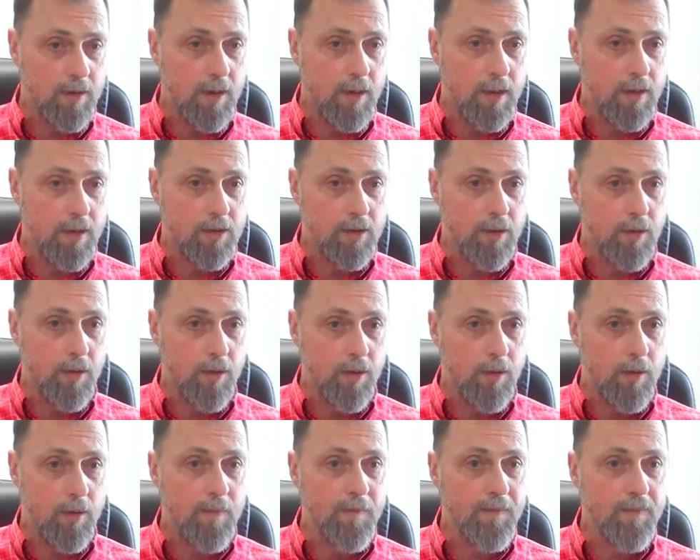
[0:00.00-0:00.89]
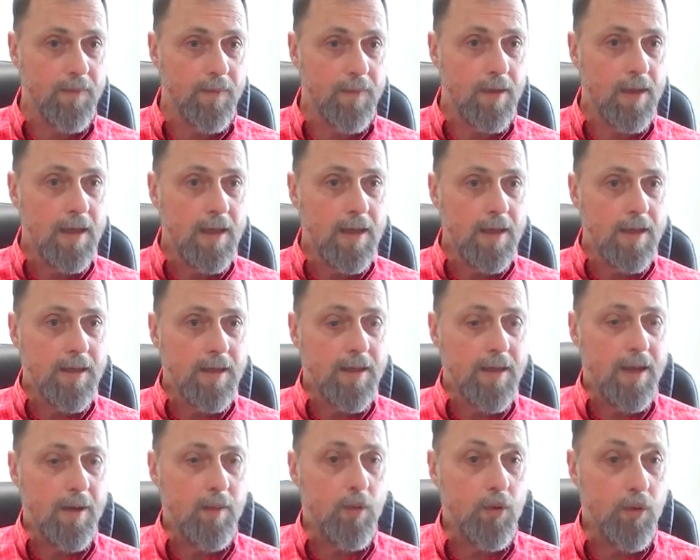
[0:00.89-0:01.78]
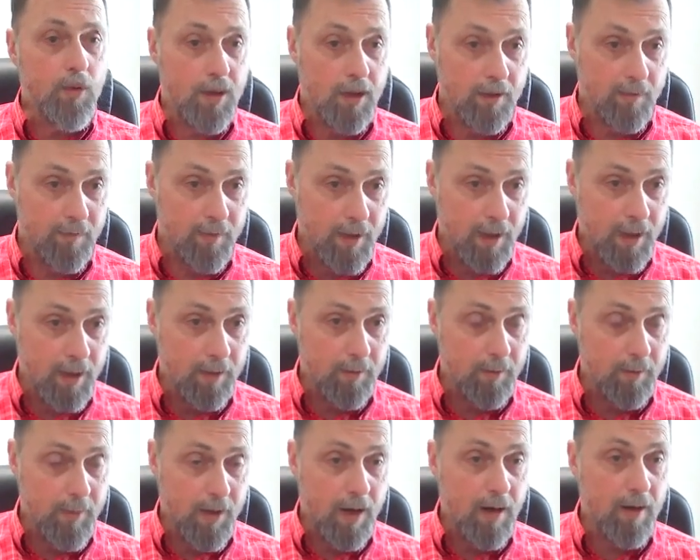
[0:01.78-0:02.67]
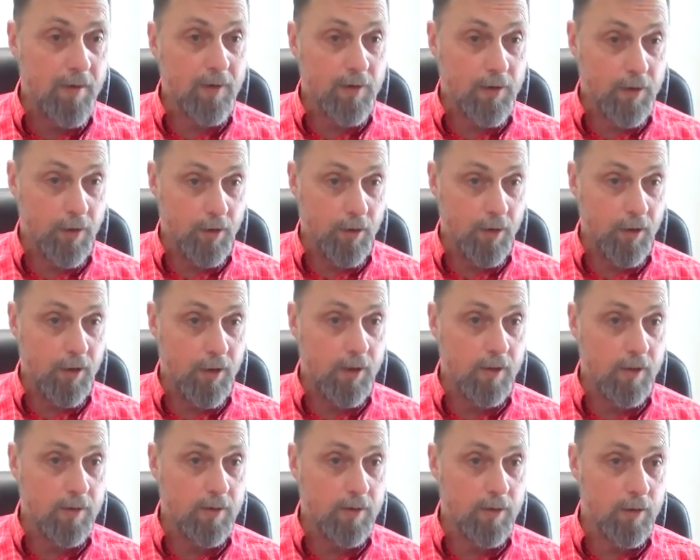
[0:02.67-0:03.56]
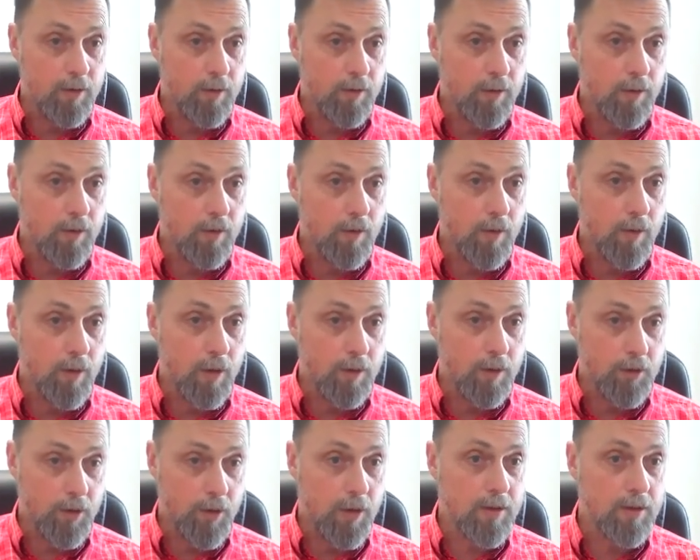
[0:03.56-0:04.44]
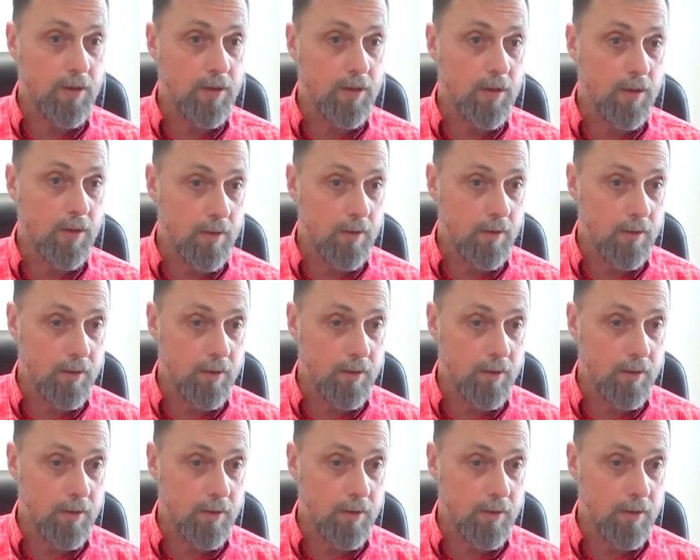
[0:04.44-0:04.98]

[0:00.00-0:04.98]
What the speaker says: And so they will give that power of attorney to a trusted